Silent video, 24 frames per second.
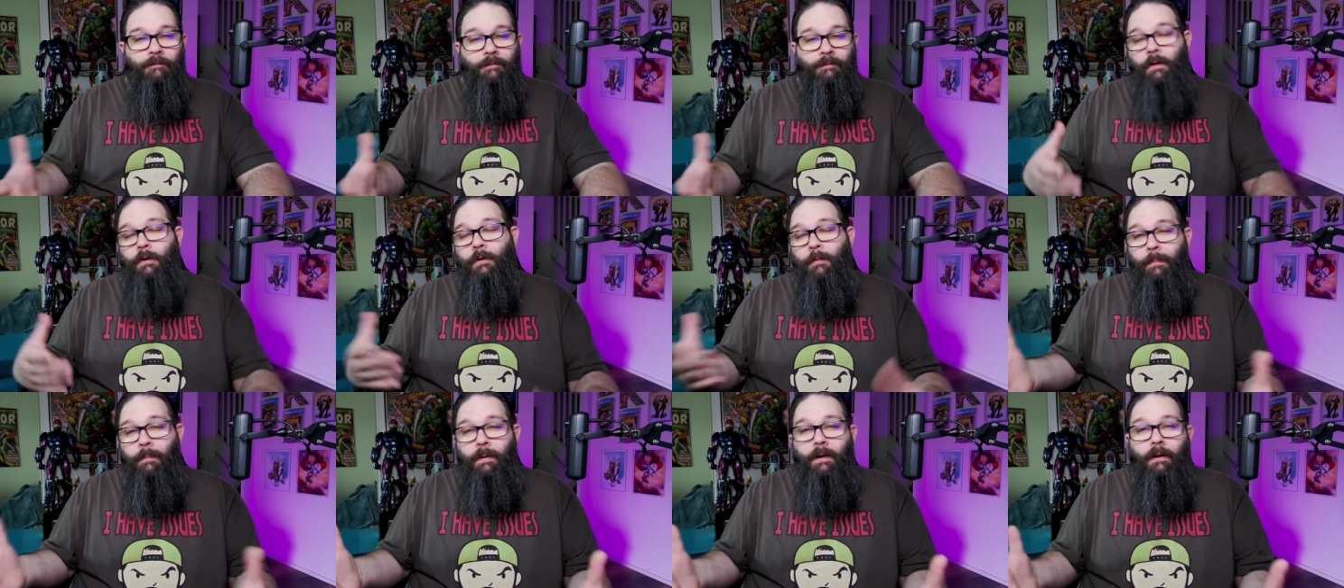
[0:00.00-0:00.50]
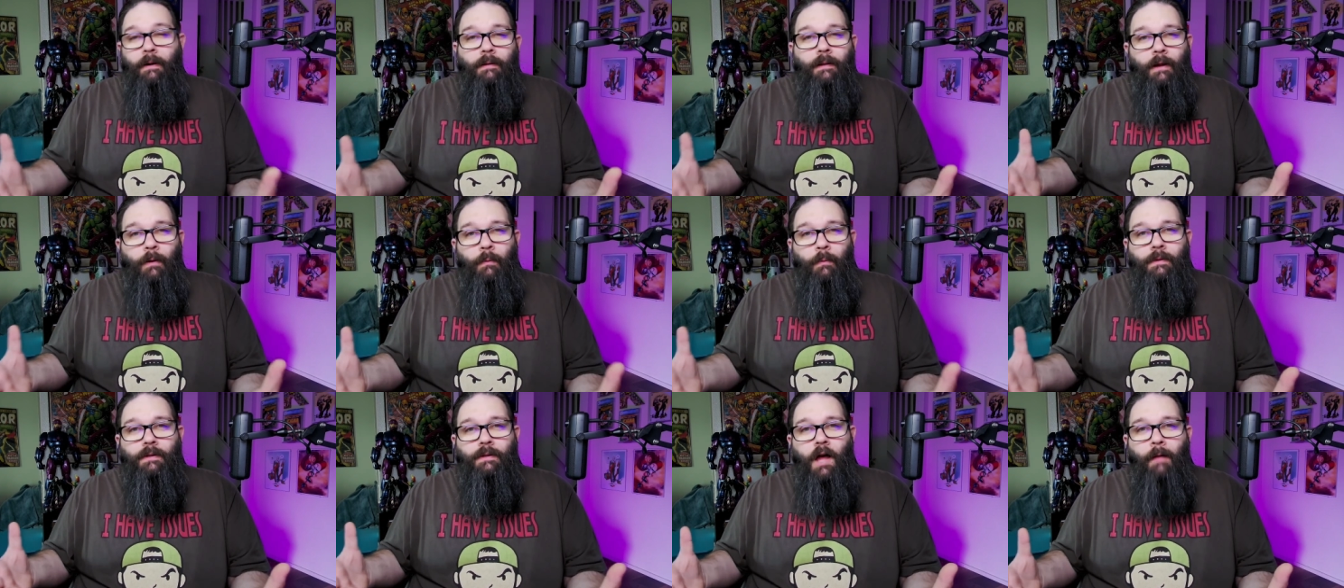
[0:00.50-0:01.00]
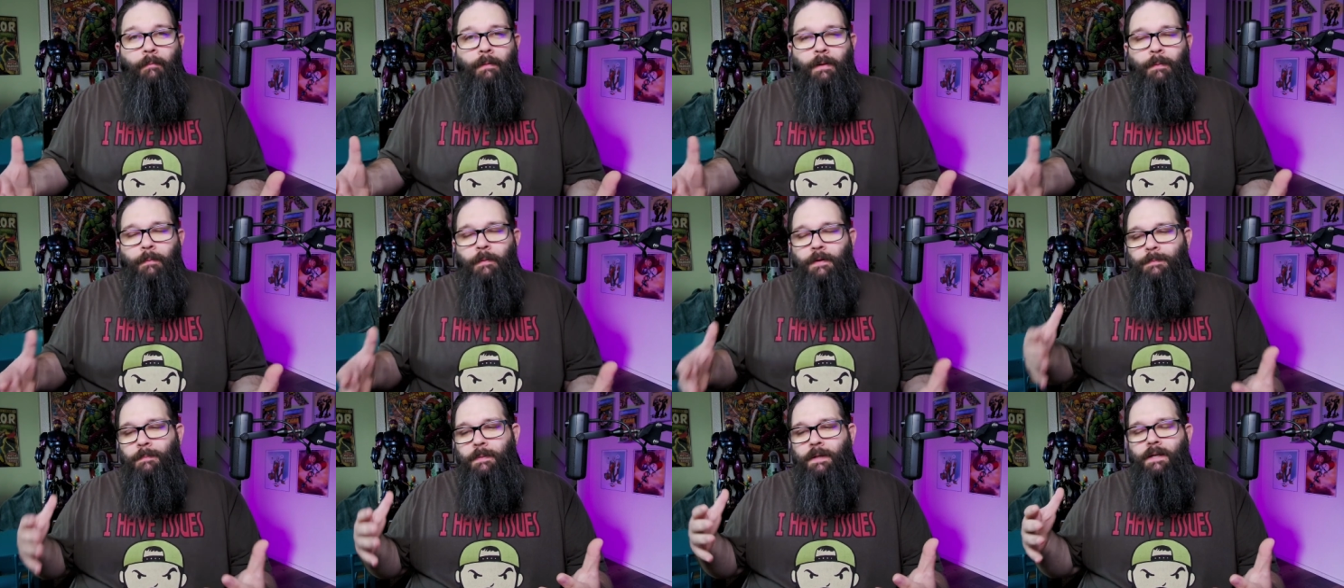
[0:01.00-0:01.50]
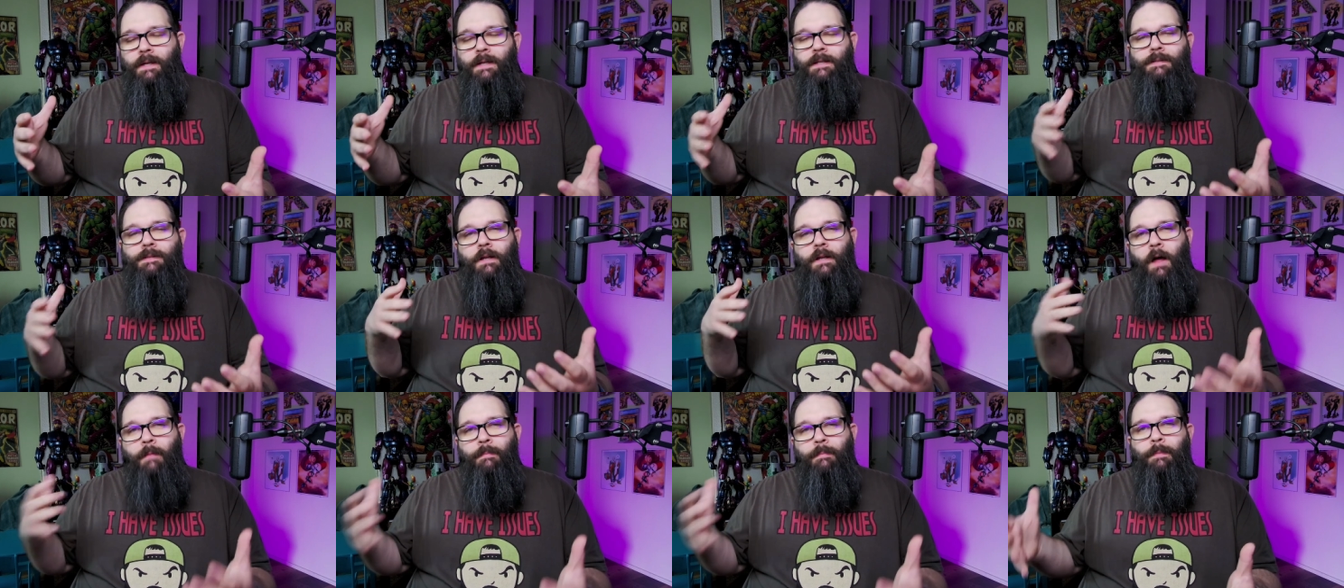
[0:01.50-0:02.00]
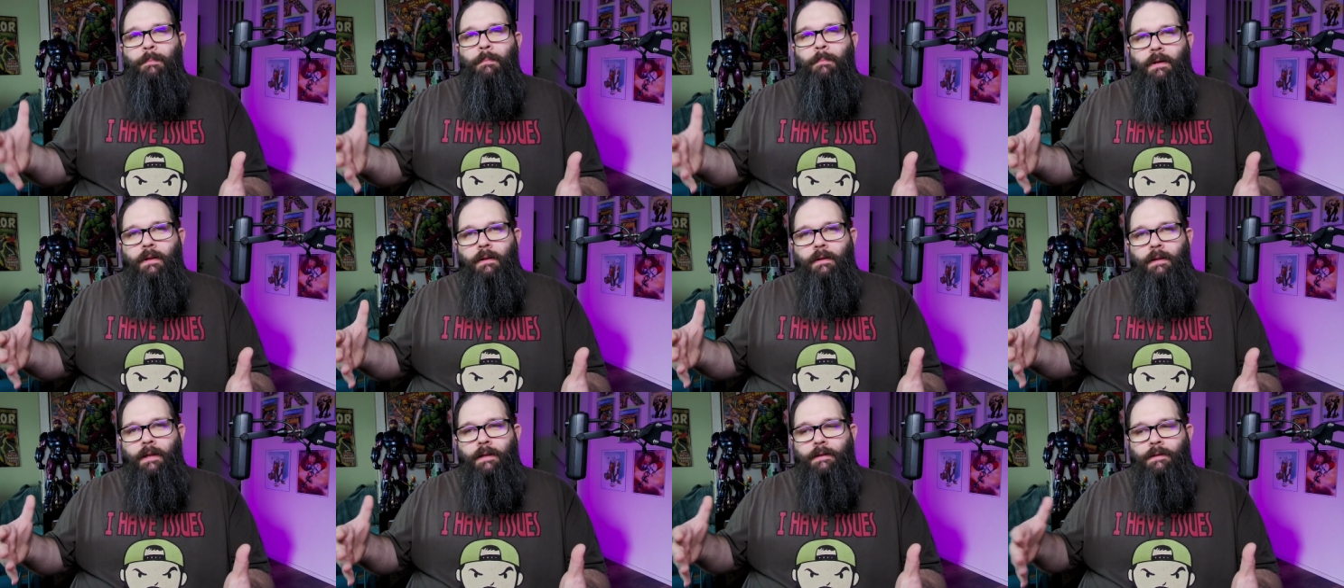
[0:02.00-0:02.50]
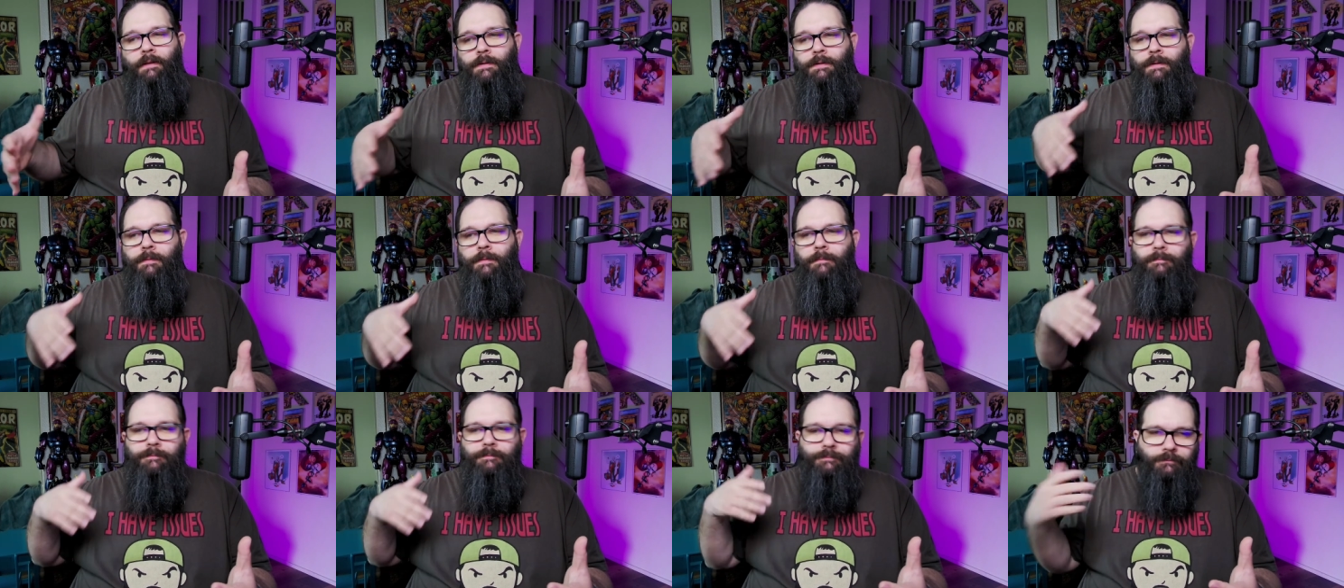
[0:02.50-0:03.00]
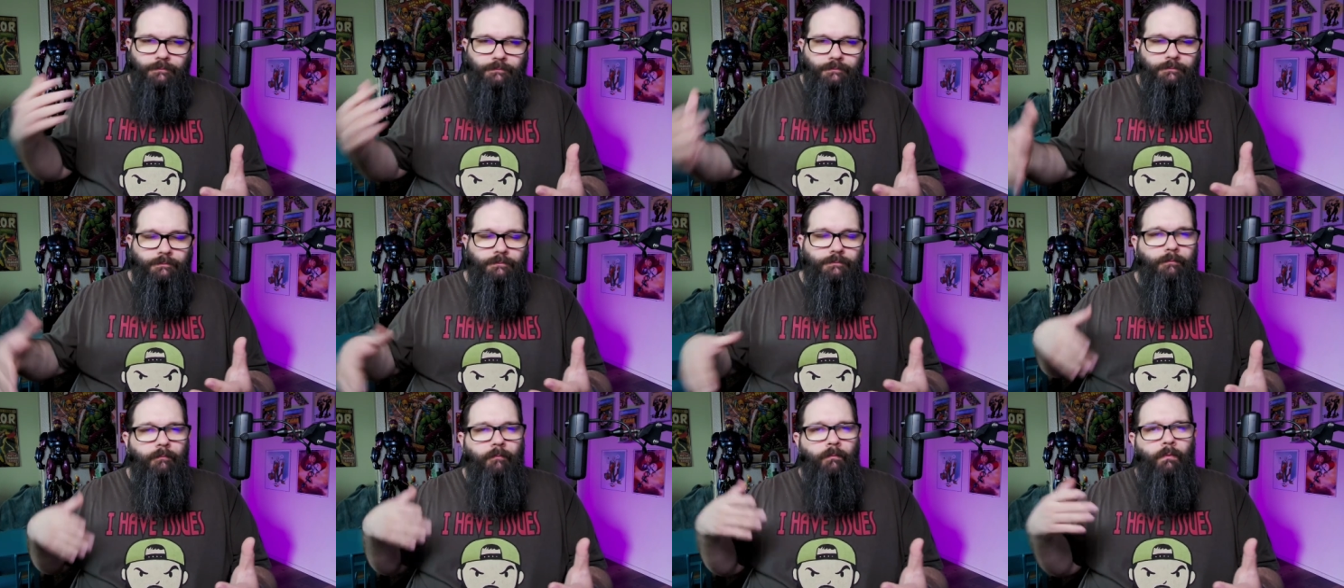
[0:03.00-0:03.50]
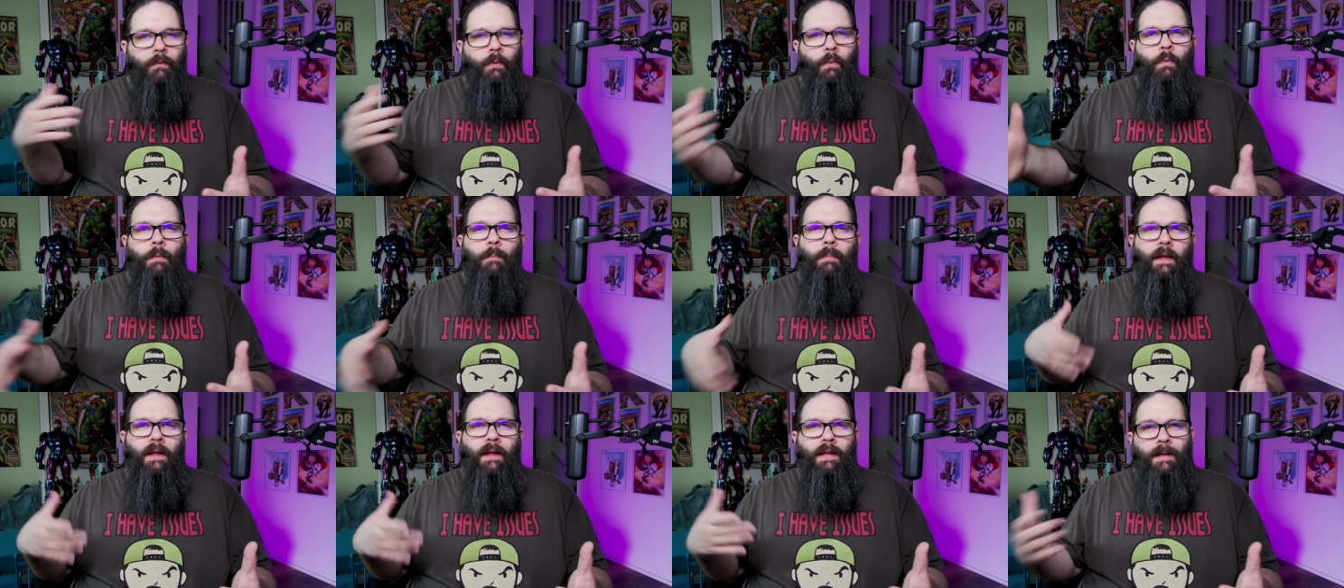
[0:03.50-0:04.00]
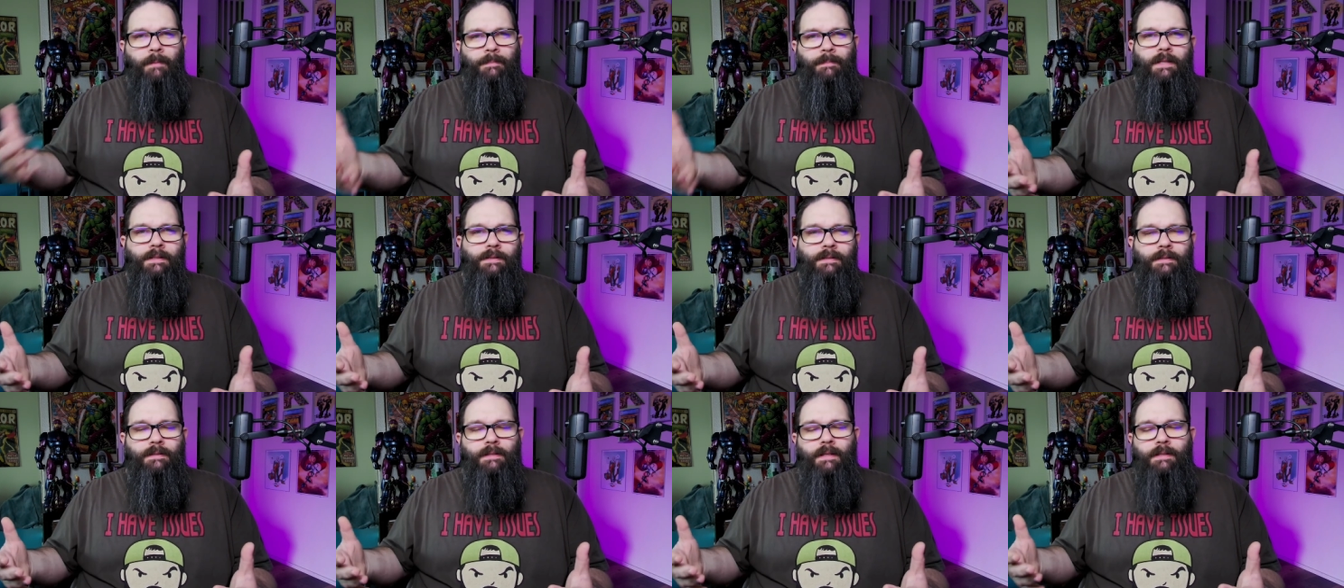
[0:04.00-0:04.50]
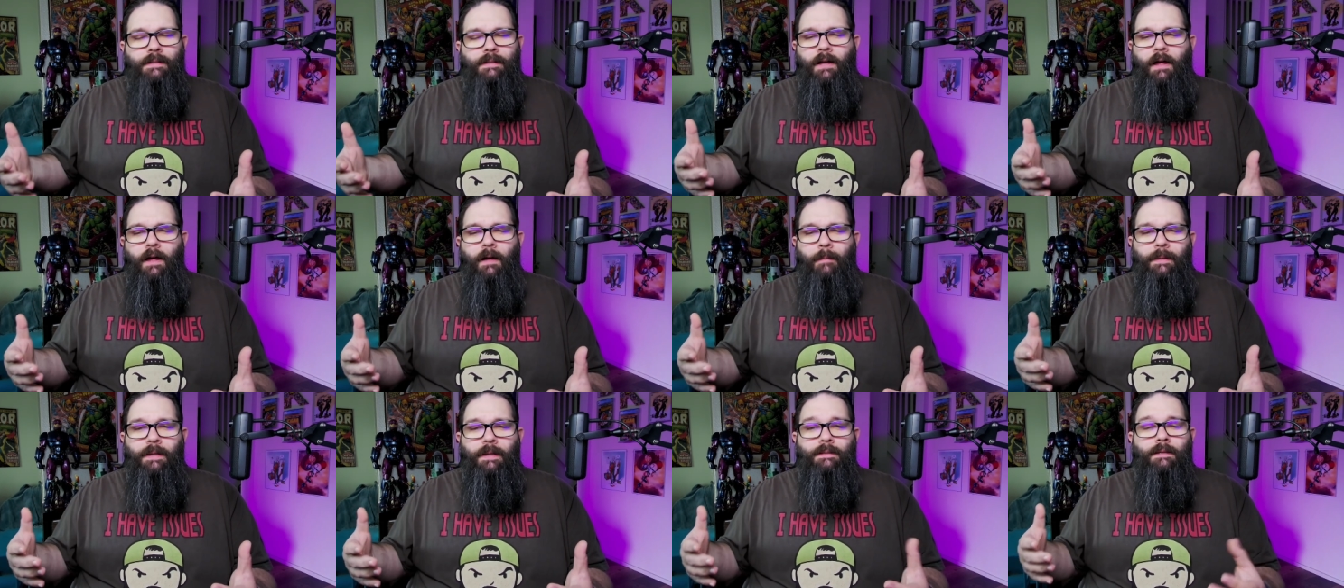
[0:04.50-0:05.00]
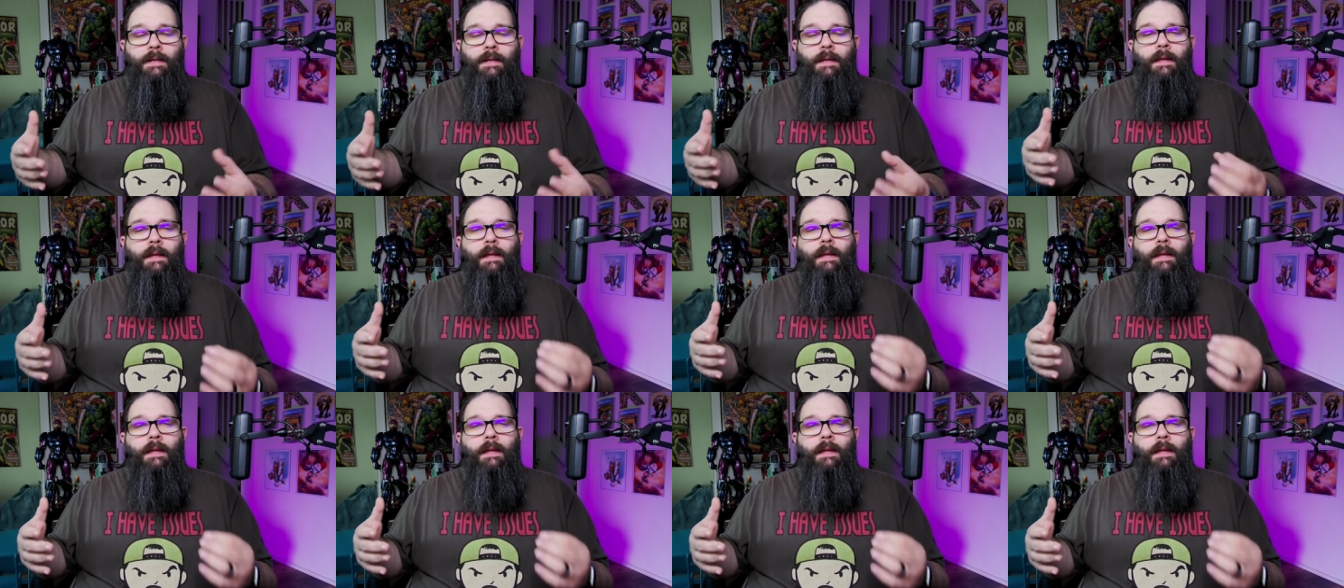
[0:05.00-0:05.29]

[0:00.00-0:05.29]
followed a parallel with comic books because comic book collectors were buying up tons and tons of copies.